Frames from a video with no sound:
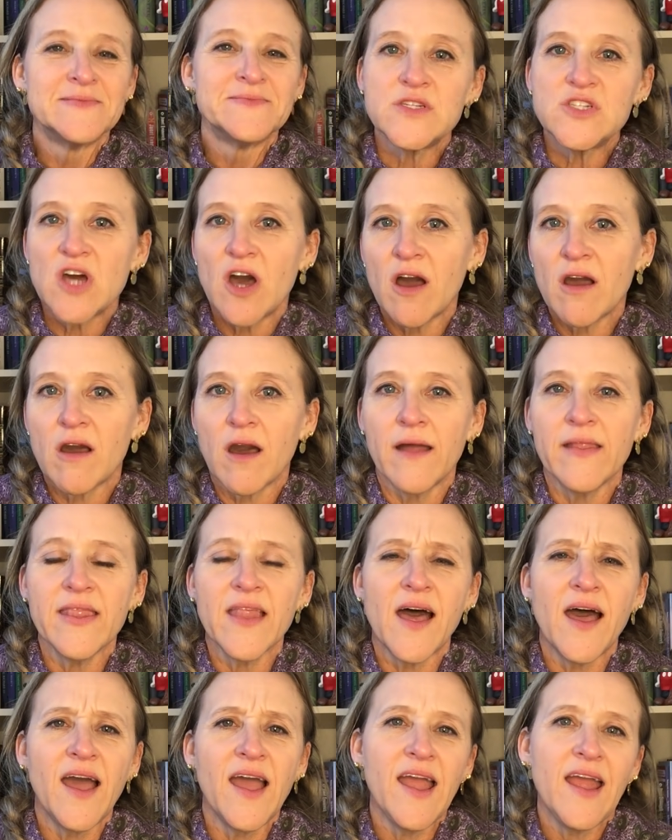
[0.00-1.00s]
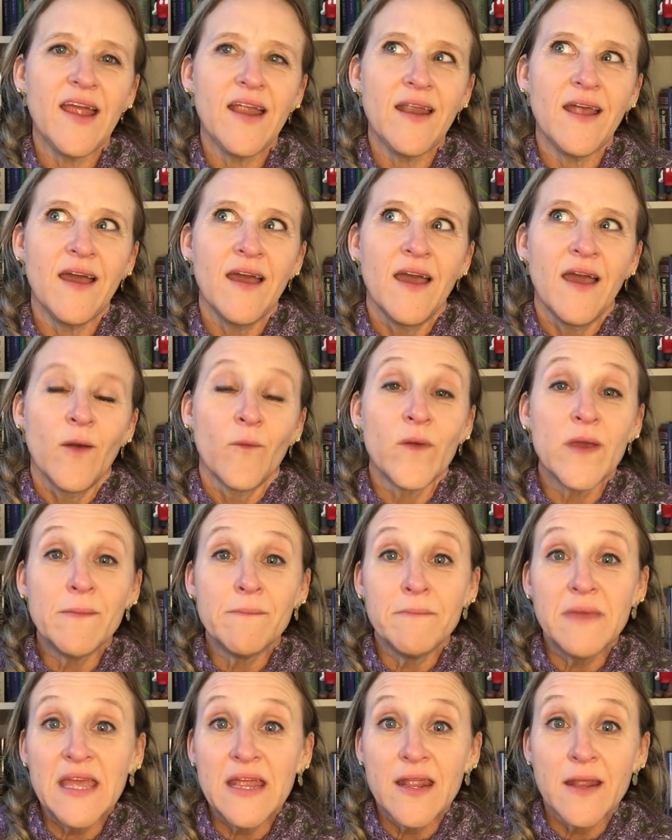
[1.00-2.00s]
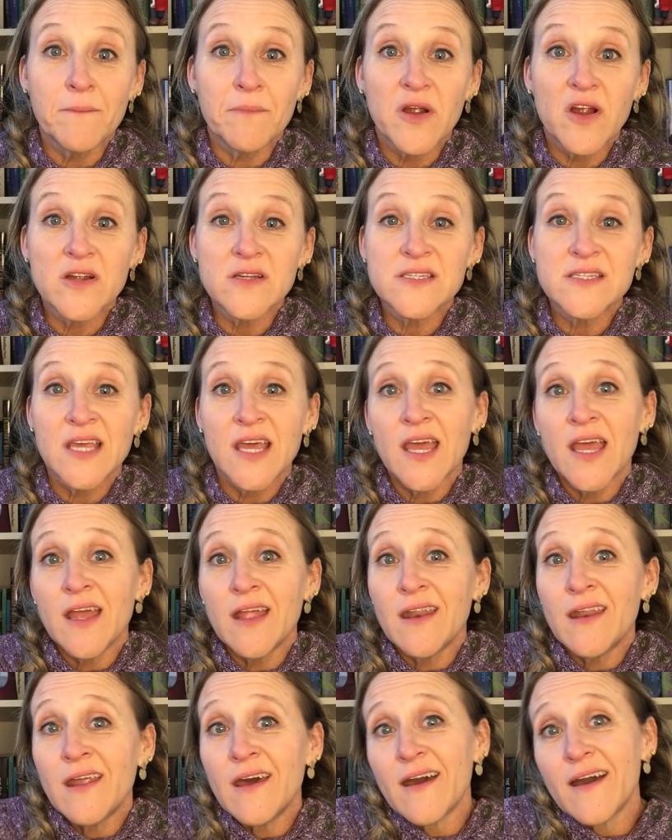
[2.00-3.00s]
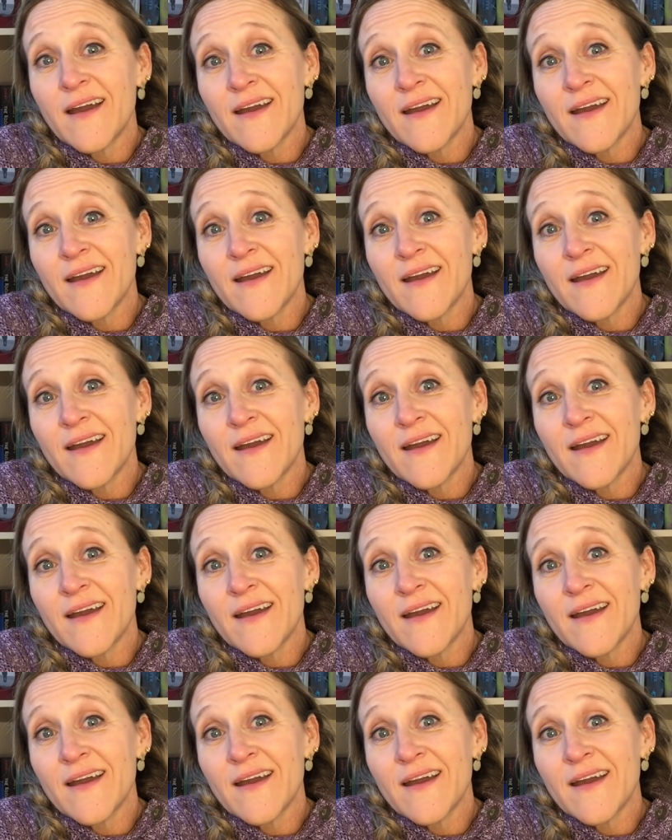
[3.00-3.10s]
We talk online, we meet in person.